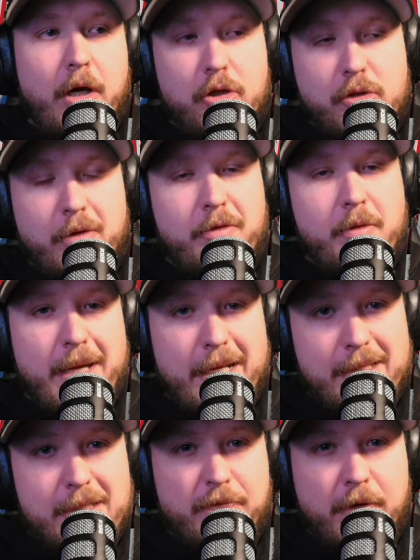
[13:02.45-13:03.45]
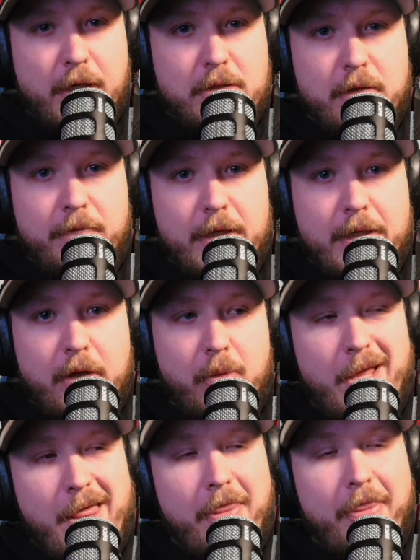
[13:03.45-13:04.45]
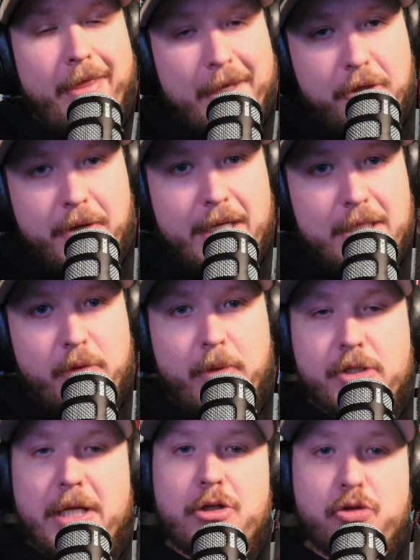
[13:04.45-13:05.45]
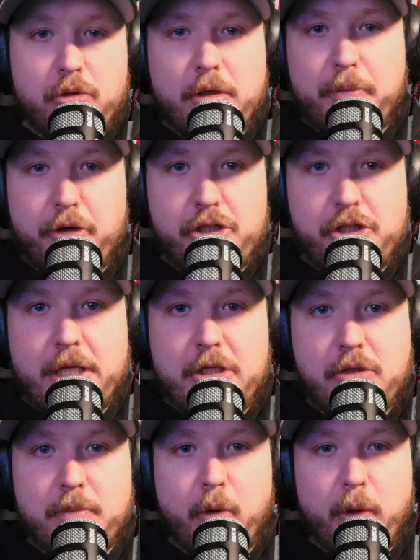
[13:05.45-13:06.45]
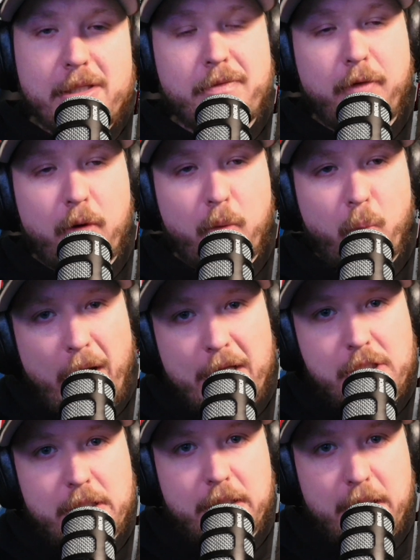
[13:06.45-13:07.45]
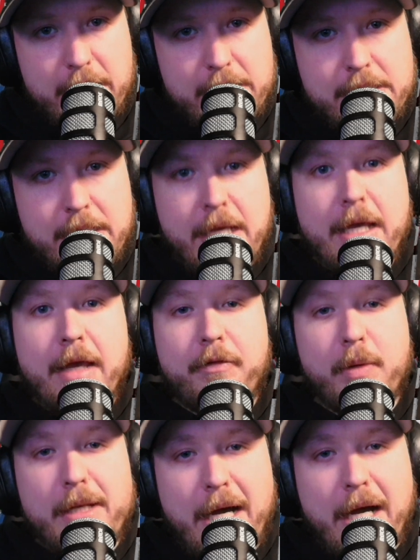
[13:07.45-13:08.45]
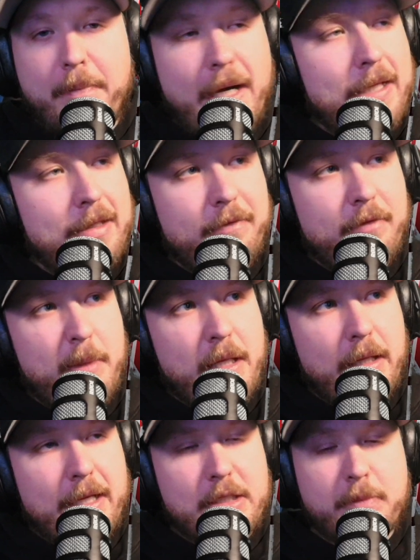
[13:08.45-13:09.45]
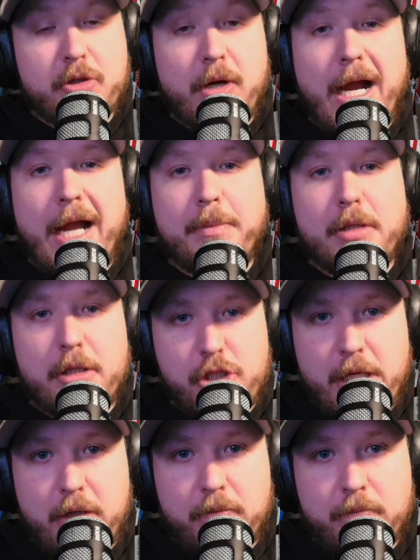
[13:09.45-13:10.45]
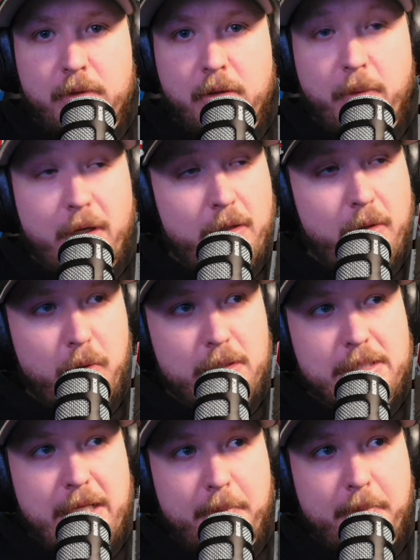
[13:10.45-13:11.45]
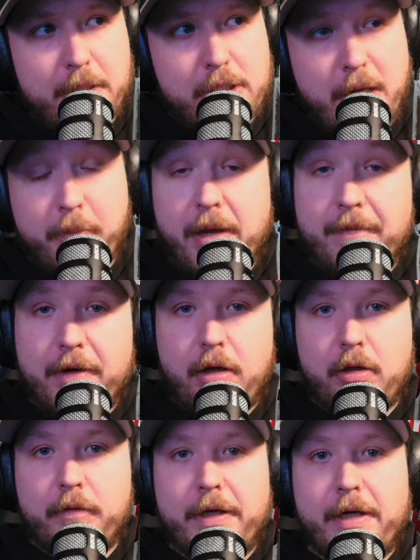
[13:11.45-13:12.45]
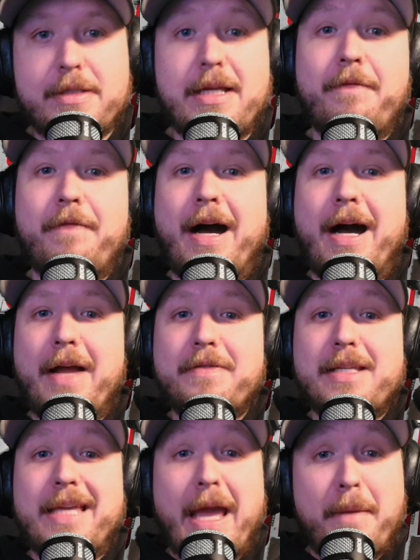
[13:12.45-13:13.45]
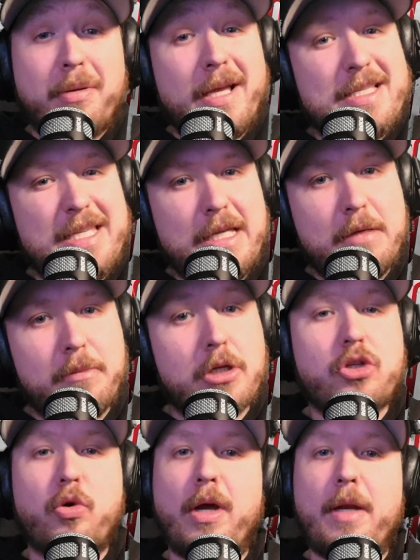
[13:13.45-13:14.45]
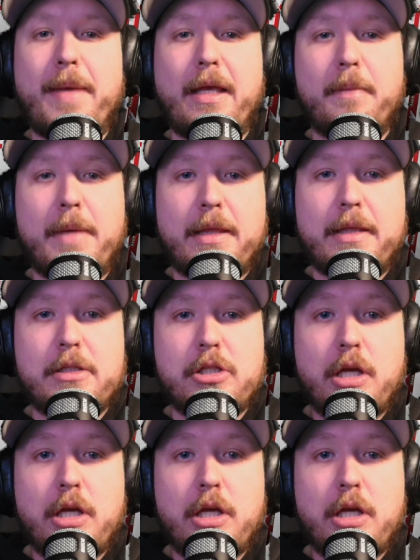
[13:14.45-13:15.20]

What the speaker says: Also, if you made it this far to the video, thank you guys so much. I truly appreciate you boys for watching this. If you would not mind leaving me a like, subscribe to the channel. We're the one-stop MUT shop. We have it all over here. Top 5s, gameplays, ebooks, coin making methods.